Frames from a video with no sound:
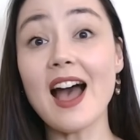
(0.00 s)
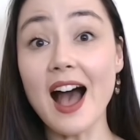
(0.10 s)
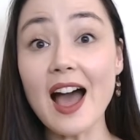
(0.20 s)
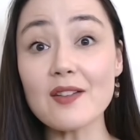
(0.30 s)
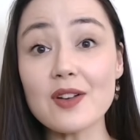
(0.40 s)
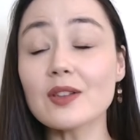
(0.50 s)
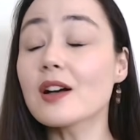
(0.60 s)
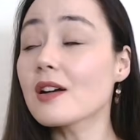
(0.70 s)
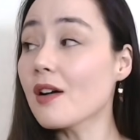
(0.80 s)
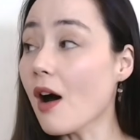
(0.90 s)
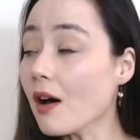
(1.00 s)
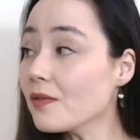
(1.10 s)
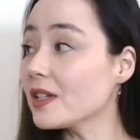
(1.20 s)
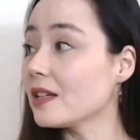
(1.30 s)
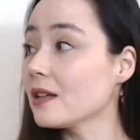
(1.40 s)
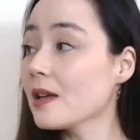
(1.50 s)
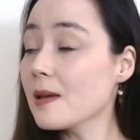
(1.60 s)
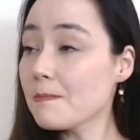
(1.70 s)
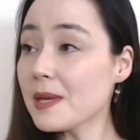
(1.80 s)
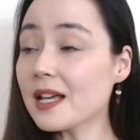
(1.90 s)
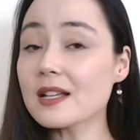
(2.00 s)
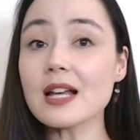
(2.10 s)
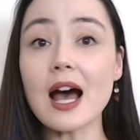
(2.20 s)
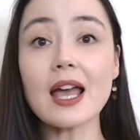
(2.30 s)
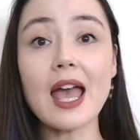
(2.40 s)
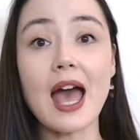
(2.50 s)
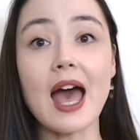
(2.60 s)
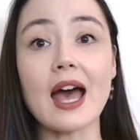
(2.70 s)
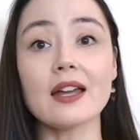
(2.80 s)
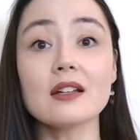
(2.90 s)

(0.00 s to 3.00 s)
I felt confident because I had